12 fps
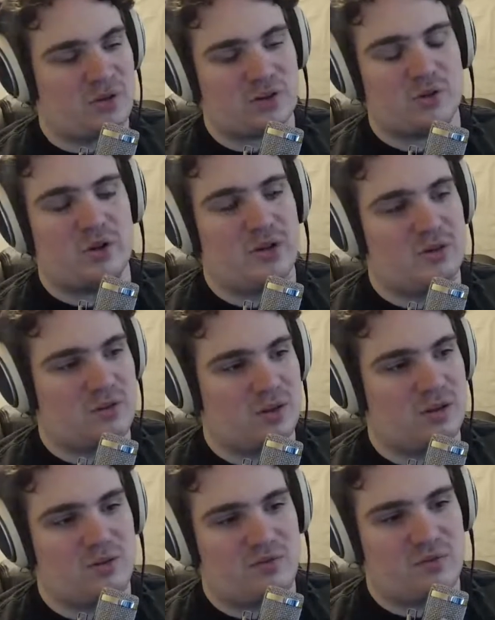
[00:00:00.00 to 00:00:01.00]
victory
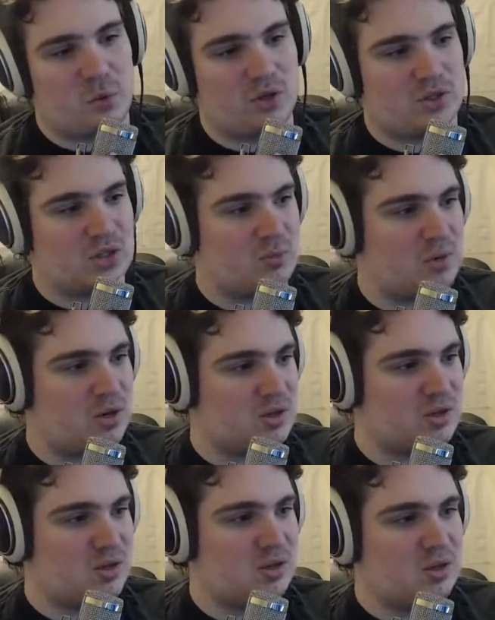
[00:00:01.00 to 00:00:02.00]
in 46
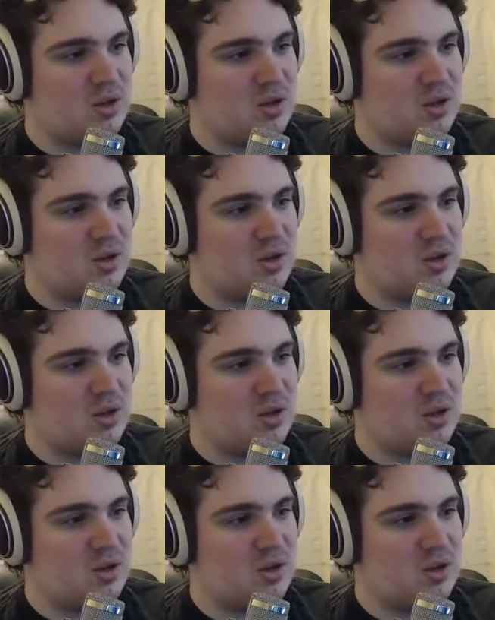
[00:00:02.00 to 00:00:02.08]
minutes.